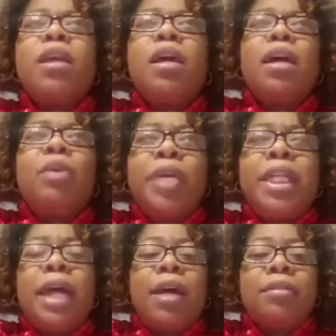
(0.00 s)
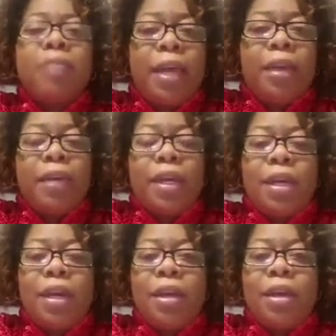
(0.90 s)
with all of that great
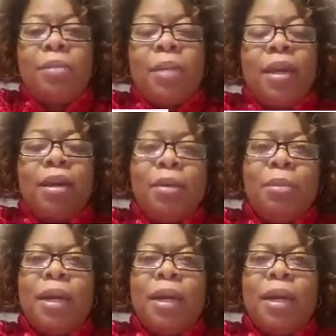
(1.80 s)
care, I'm like, oh my